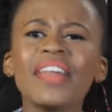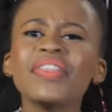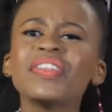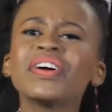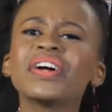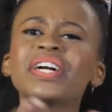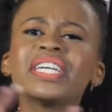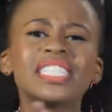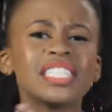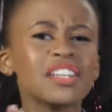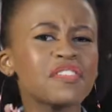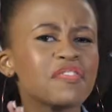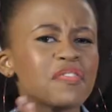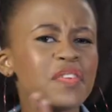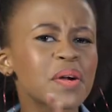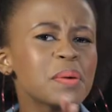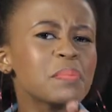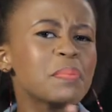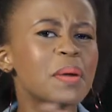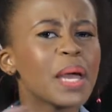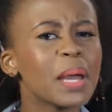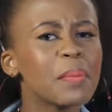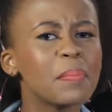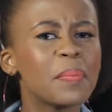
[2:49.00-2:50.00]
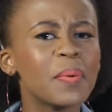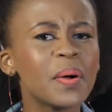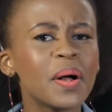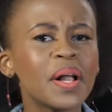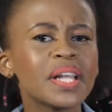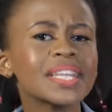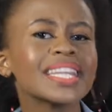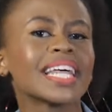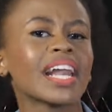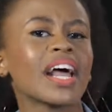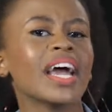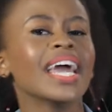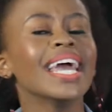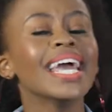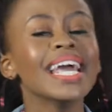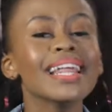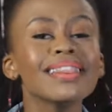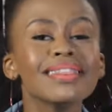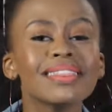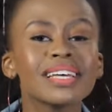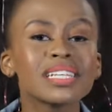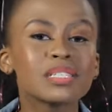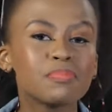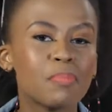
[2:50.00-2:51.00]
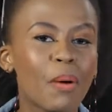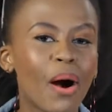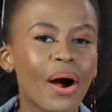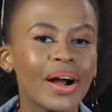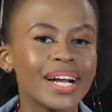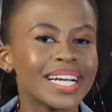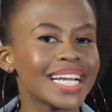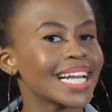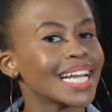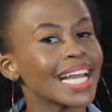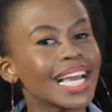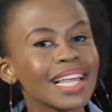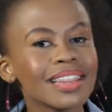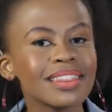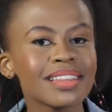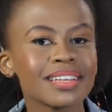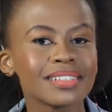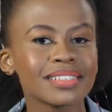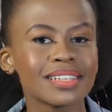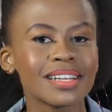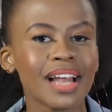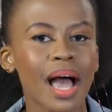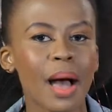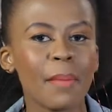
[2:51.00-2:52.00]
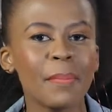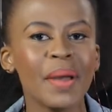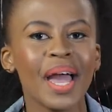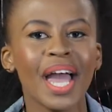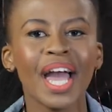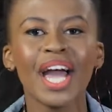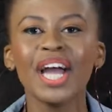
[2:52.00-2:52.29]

and there are different people that are in this party and in this club